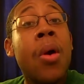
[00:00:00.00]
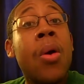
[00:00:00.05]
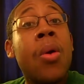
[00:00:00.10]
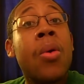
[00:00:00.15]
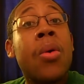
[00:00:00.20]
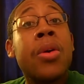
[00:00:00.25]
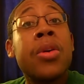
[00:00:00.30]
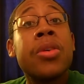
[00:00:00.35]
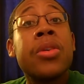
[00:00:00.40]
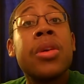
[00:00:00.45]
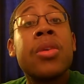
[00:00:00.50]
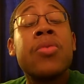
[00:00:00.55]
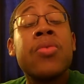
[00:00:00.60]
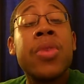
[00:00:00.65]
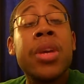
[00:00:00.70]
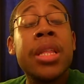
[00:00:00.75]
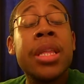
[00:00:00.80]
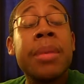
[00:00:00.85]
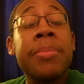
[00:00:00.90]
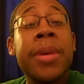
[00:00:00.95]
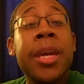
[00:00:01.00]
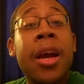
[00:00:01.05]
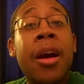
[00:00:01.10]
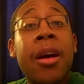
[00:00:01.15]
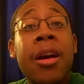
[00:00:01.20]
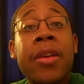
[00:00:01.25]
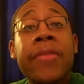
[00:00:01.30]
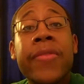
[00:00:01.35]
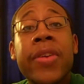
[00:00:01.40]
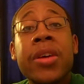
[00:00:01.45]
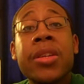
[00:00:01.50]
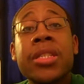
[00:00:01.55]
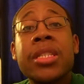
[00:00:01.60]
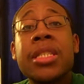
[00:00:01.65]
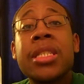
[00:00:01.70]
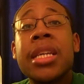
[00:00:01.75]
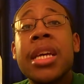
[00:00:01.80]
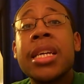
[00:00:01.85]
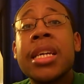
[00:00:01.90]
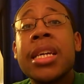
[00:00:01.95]
or you could really be
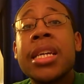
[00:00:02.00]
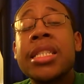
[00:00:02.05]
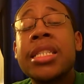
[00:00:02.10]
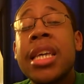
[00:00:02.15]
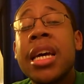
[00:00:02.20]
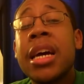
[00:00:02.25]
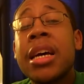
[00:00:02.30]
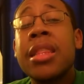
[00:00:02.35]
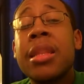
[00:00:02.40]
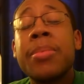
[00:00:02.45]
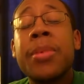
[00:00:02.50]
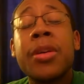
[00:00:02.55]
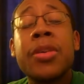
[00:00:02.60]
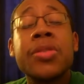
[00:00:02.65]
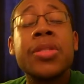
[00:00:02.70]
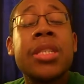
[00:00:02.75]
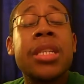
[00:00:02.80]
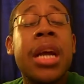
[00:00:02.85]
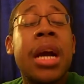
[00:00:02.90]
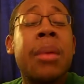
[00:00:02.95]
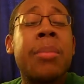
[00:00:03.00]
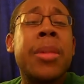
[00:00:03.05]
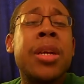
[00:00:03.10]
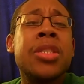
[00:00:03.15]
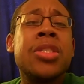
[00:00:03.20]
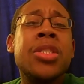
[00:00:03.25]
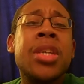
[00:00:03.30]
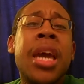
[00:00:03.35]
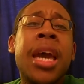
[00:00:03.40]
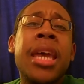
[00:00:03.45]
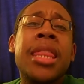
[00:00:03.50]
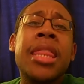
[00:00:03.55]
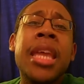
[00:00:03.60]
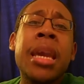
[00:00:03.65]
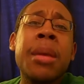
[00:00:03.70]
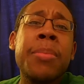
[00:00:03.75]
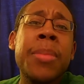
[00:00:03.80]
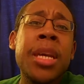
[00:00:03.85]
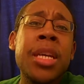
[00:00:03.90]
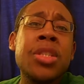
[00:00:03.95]
heartfelt and tell the person how much
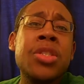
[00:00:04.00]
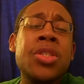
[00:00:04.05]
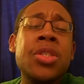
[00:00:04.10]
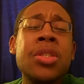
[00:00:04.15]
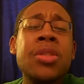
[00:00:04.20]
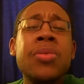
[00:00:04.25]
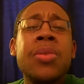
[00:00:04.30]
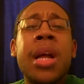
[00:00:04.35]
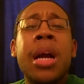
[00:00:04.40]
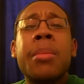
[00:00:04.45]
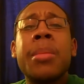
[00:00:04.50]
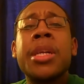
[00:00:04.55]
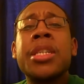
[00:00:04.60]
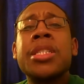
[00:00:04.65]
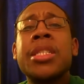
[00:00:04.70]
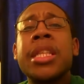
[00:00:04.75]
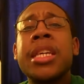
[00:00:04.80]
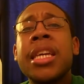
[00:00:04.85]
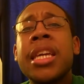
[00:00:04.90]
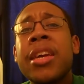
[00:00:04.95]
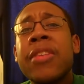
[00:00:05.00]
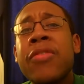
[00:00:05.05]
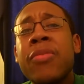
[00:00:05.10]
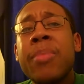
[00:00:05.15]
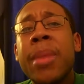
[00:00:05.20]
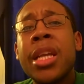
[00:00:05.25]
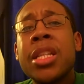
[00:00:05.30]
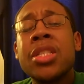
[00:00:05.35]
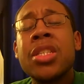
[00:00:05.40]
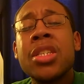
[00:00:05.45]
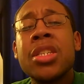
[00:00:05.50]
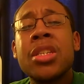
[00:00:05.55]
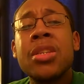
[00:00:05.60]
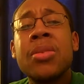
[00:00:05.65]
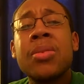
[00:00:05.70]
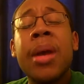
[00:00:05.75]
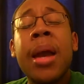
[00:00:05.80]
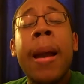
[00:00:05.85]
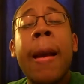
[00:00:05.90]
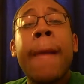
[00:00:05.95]
they mean to you and how much the gift meant to
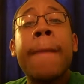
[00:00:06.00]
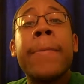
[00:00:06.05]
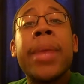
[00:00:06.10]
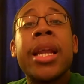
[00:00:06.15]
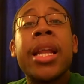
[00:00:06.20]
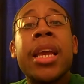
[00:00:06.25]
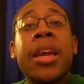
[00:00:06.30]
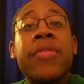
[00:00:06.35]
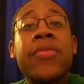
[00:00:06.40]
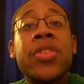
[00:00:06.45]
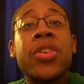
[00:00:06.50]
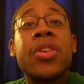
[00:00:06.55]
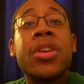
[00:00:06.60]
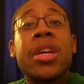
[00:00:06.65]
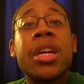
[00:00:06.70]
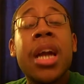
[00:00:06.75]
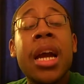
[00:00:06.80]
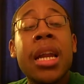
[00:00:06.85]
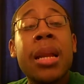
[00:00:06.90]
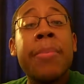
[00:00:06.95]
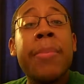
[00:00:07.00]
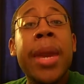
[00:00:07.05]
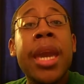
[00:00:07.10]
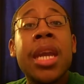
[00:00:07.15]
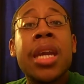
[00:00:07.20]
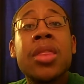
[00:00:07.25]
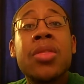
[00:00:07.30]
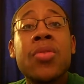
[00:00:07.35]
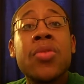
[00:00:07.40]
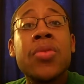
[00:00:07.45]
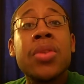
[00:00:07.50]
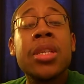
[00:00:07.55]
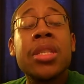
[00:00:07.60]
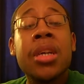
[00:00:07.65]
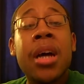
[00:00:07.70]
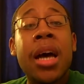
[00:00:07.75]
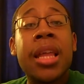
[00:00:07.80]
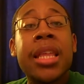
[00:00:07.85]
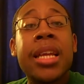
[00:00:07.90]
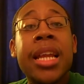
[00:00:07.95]
you. But if you're gonna make it through this
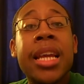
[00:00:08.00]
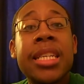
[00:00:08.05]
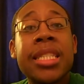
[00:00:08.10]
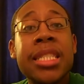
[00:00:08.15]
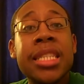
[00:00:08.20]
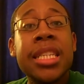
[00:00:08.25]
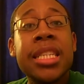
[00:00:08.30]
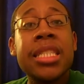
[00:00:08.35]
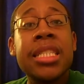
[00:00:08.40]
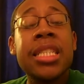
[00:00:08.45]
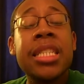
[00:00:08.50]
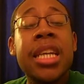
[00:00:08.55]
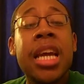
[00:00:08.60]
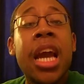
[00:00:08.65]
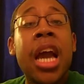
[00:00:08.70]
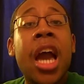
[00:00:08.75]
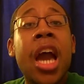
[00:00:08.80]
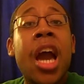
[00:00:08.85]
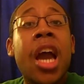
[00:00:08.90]
holiday season,